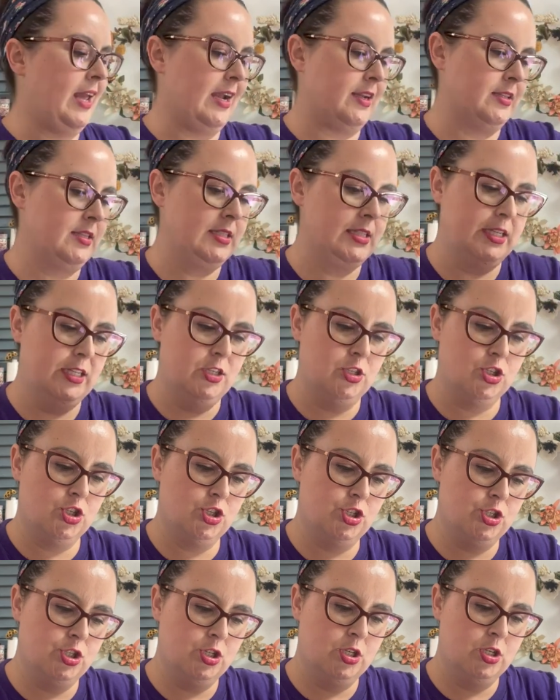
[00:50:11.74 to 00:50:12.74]
X
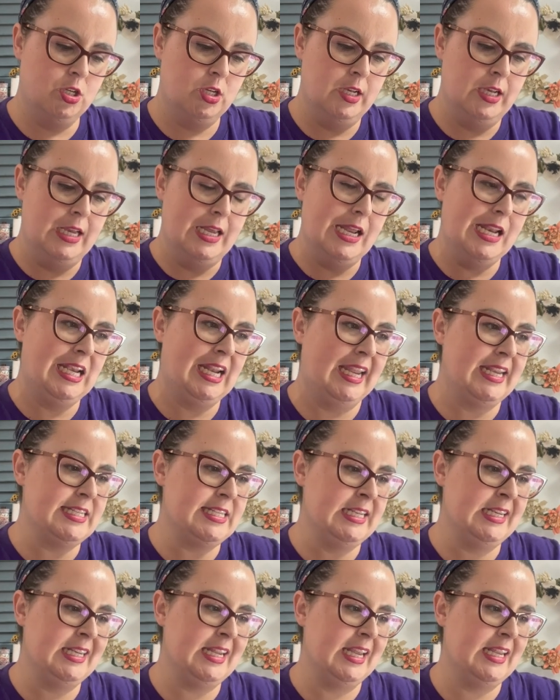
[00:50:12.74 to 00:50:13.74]
Stitch.
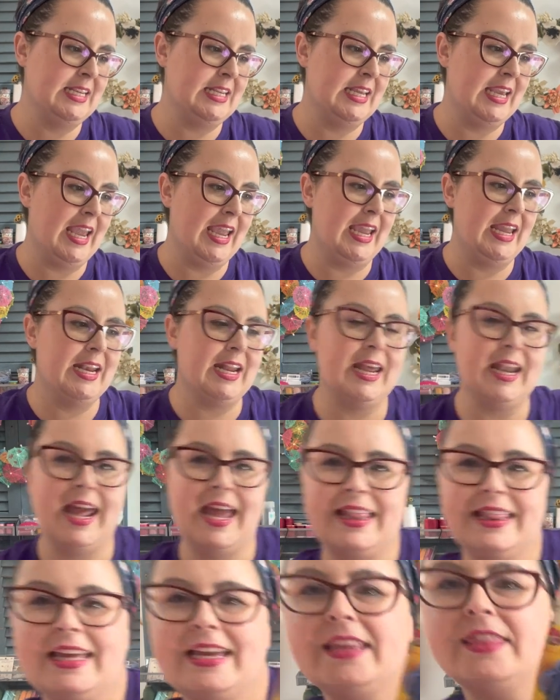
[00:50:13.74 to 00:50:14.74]
nineteen ninety-eight, and
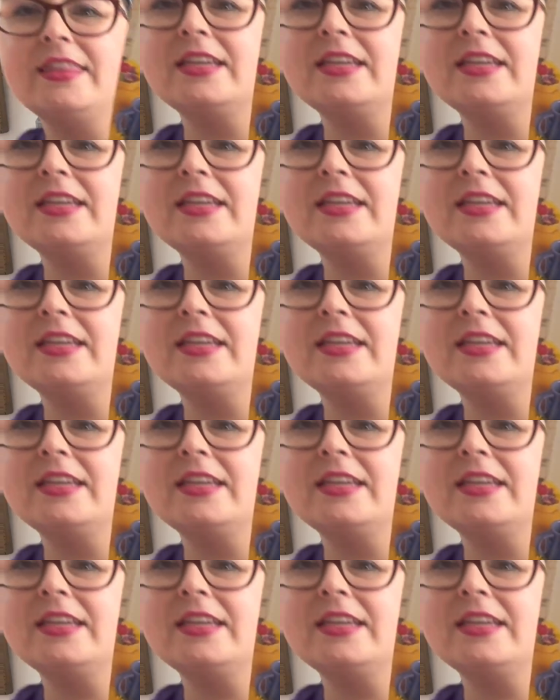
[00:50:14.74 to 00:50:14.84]
I like